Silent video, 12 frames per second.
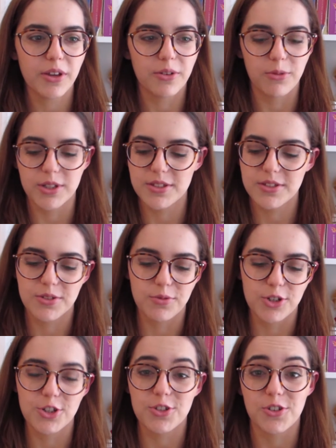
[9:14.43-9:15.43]
once you
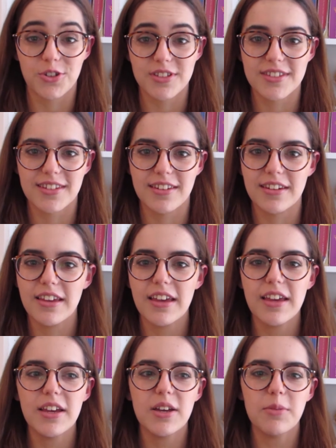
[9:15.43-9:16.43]
reach a certain scene,
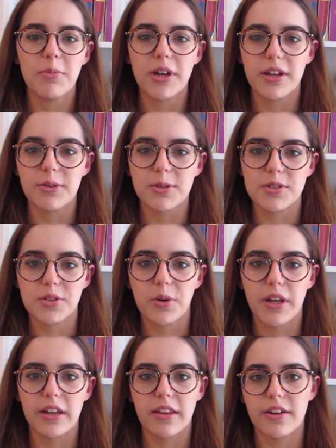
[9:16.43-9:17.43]
but it was
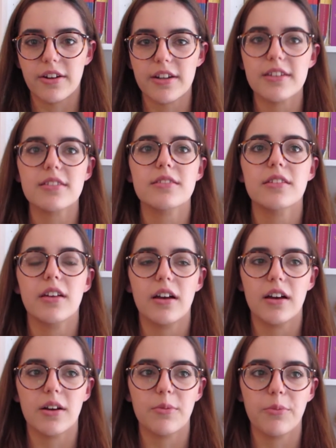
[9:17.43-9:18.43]
quite hilarious.
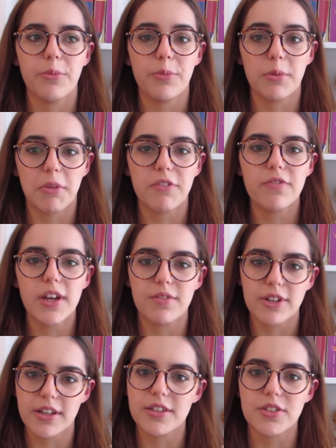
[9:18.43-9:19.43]
But my
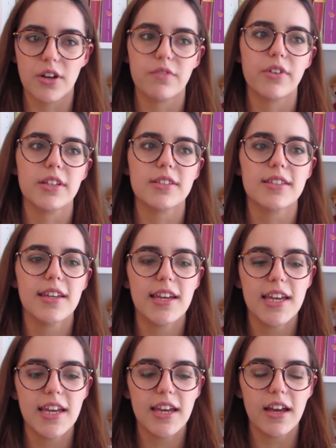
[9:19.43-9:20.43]
favorite is Hot Fuzz.
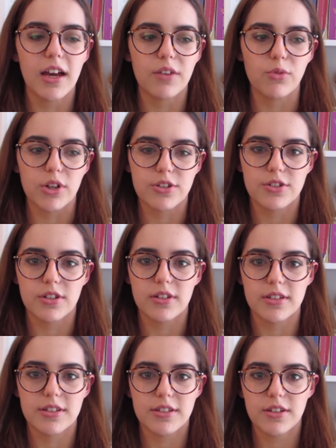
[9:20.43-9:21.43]
I've watched
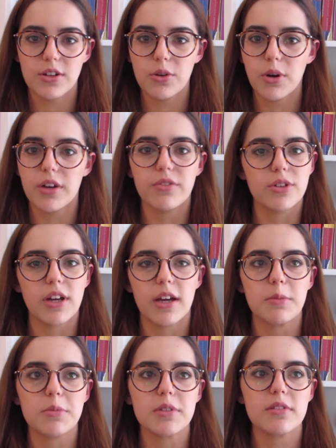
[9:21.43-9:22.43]
it quite a few
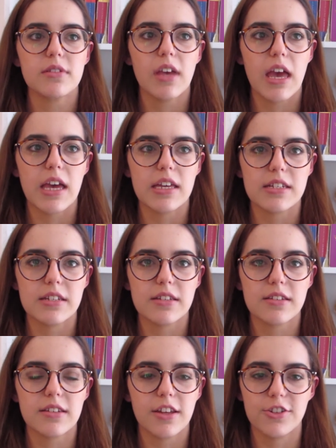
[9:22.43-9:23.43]
times, and
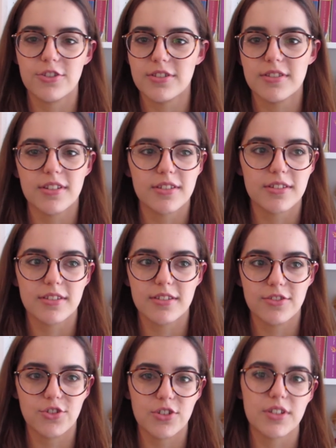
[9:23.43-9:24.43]
it's
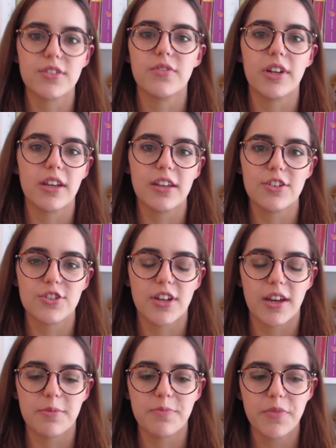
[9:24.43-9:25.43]
just as funny each
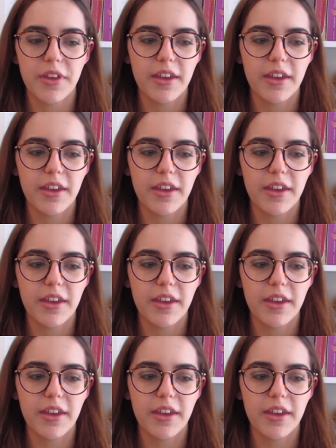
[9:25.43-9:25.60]
time.